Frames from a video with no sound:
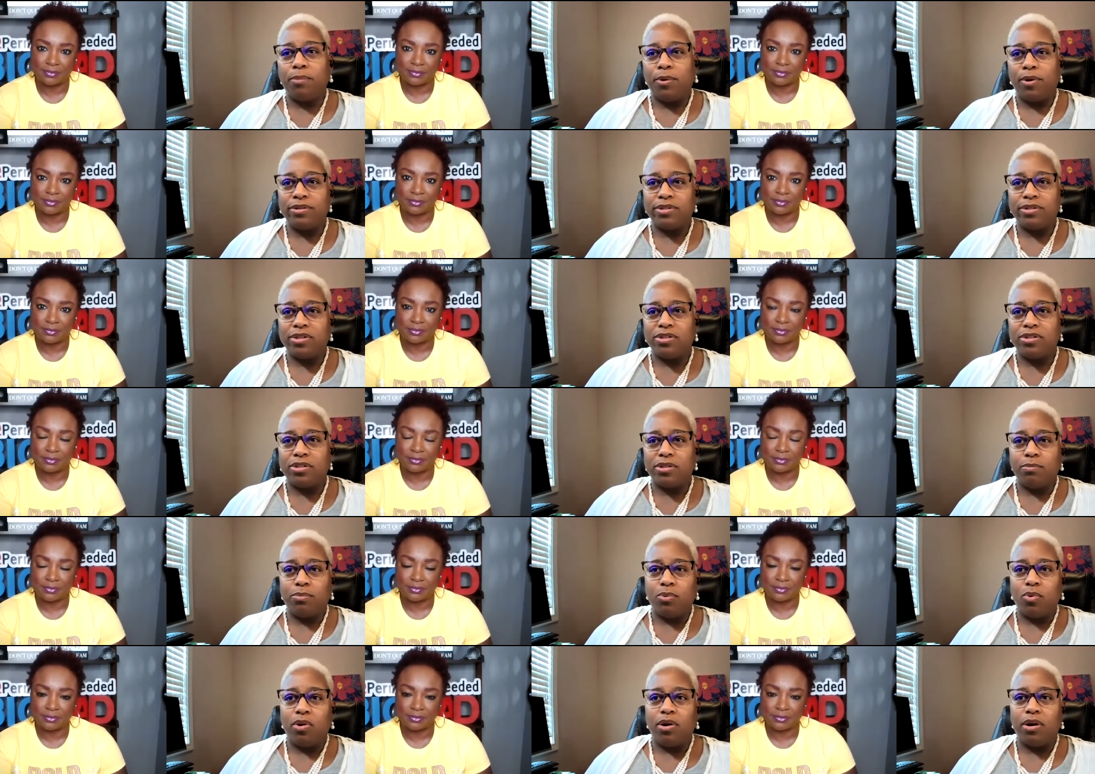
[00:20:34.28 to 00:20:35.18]
Speaker 1: in-person
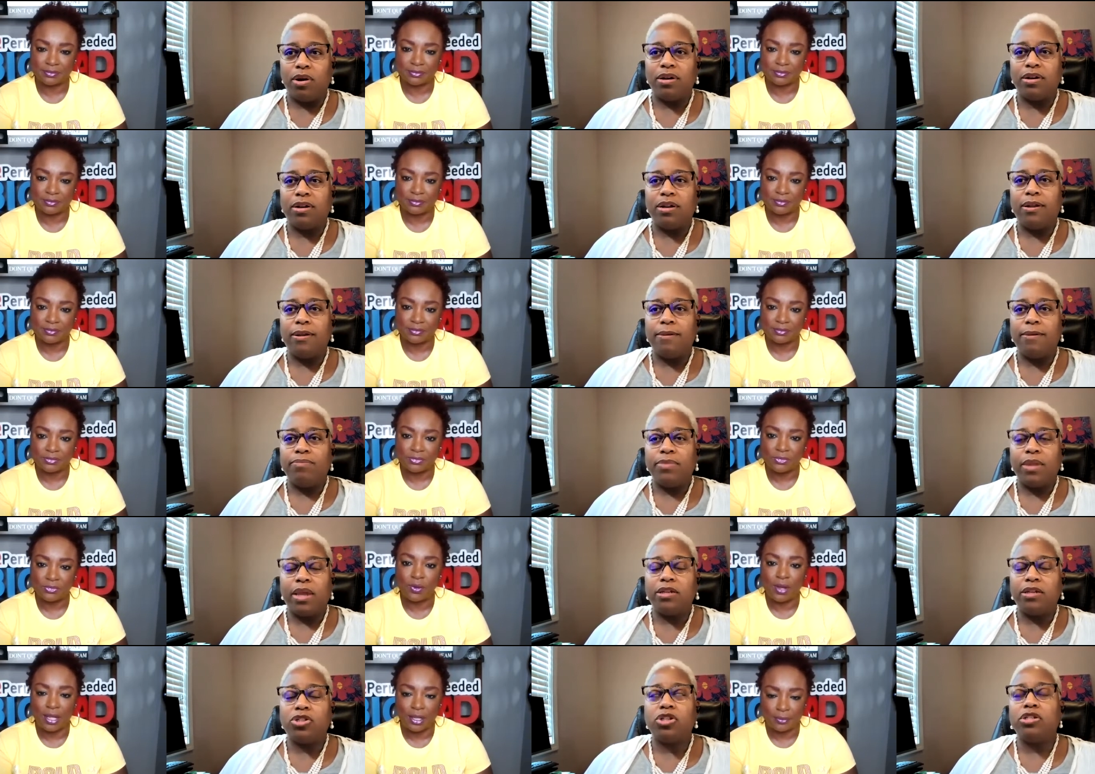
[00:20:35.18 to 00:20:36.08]
support
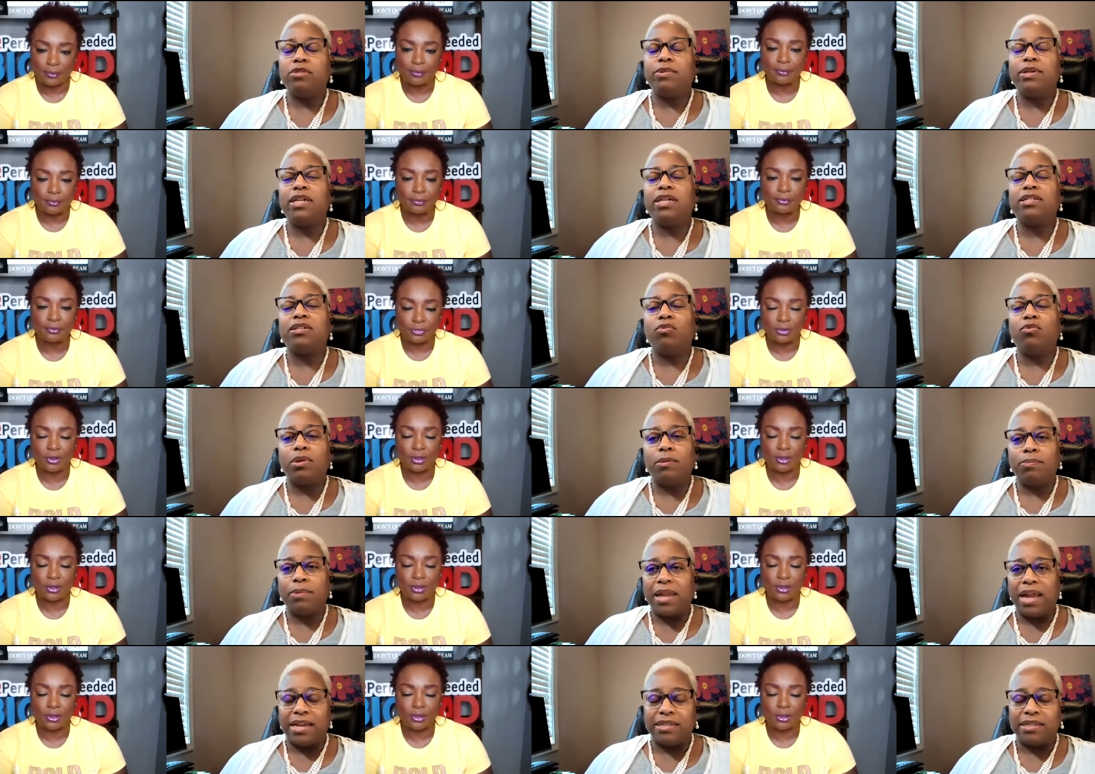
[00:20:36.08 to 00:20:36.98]
right. doesn't
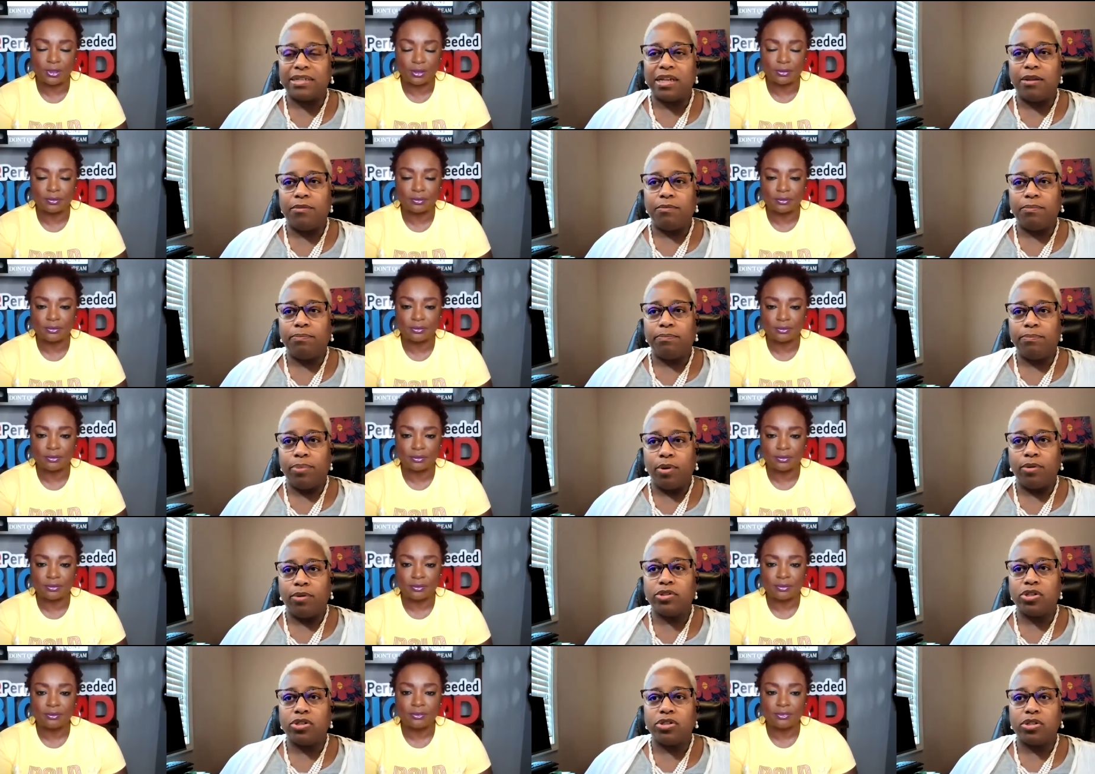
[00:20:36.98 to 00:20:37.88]
replace
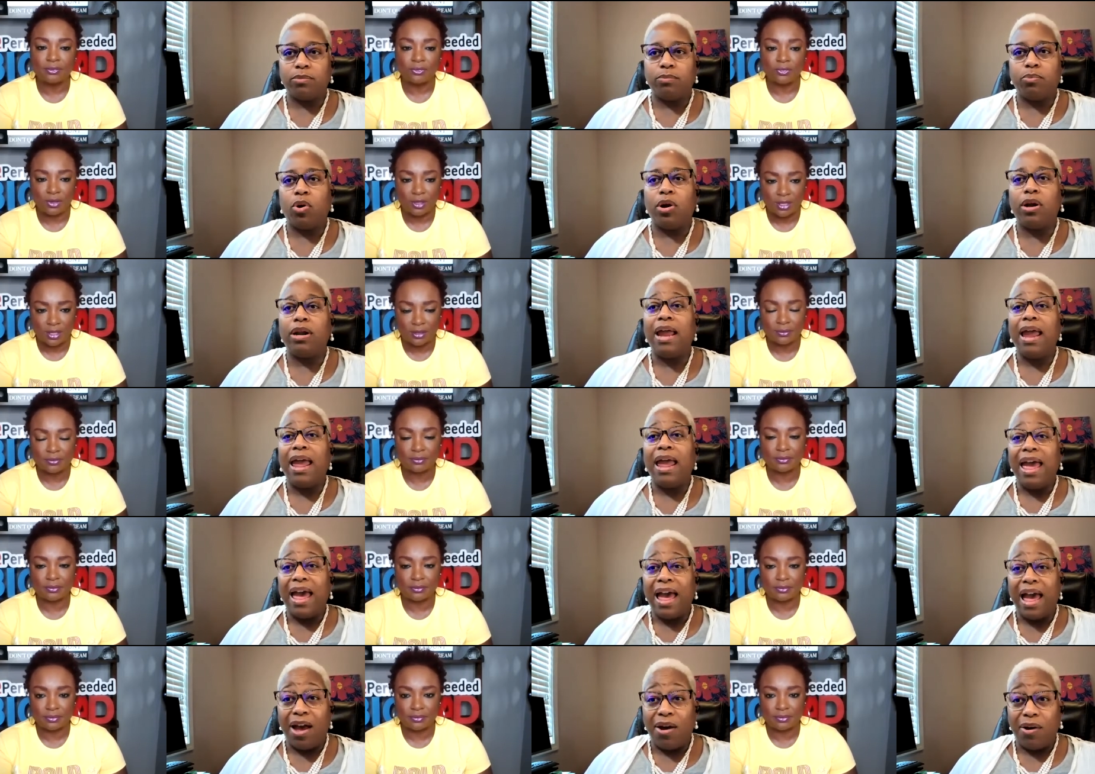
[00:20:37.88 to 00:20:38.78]
in-person right. support.
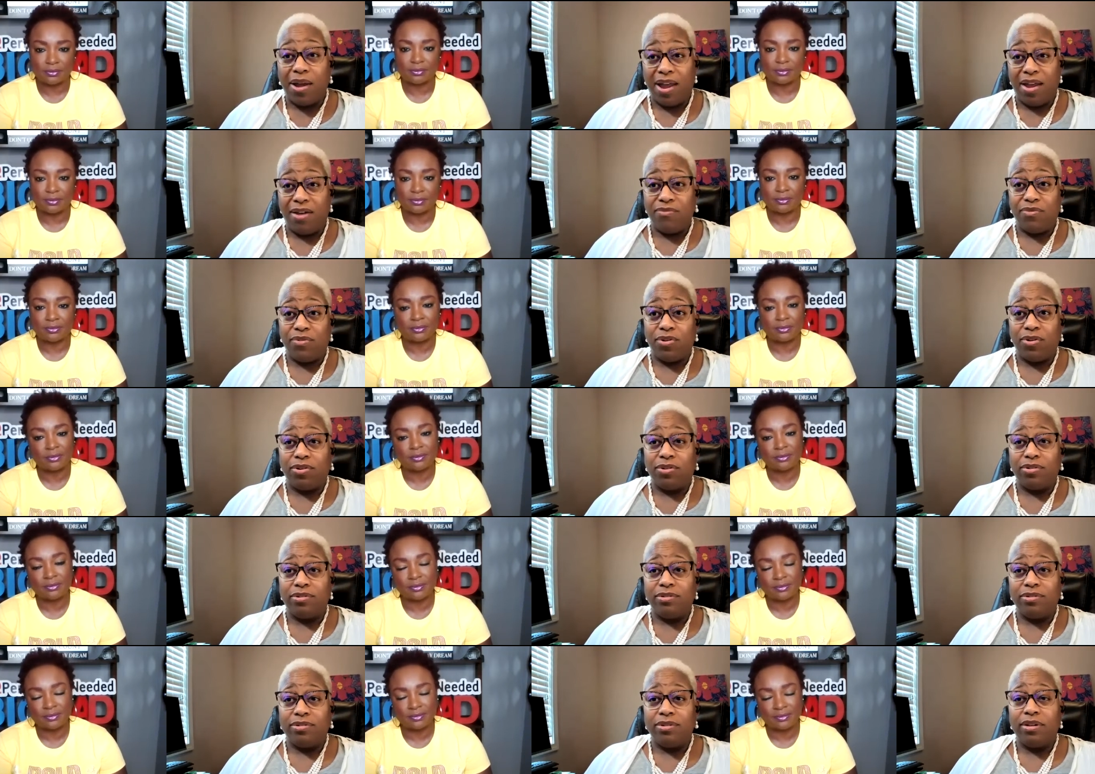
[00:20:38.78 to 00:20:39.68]

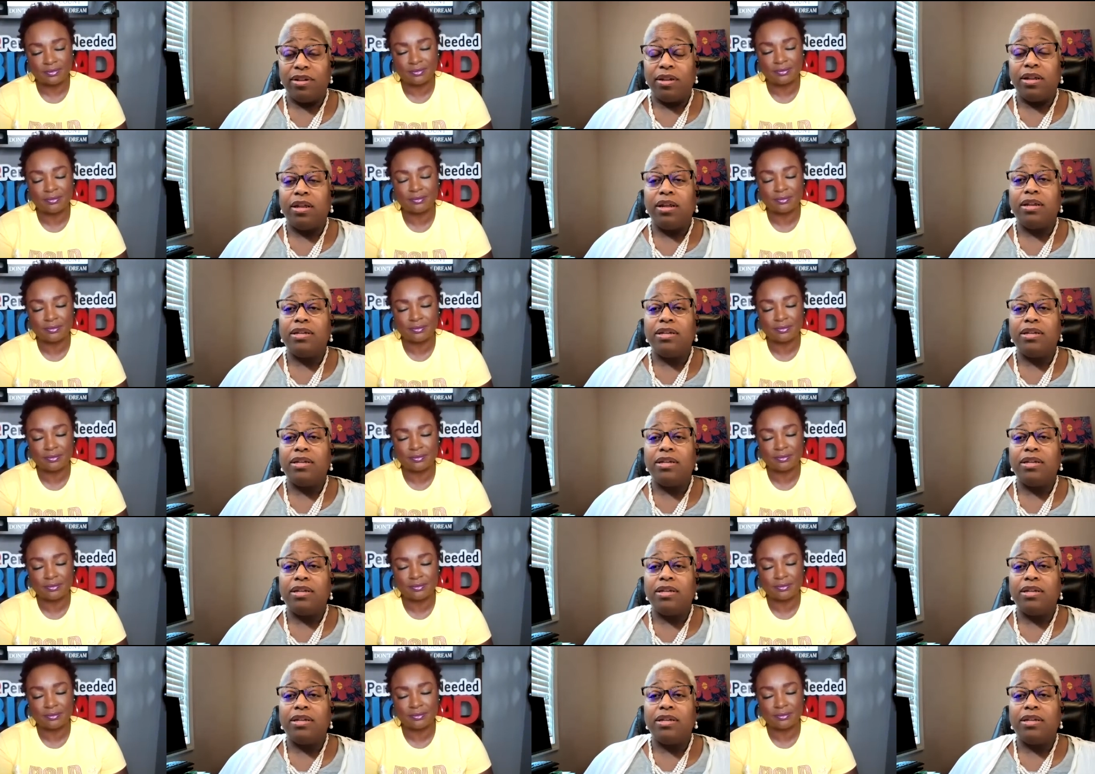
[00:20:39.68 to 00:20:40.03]
However, mm-hmm.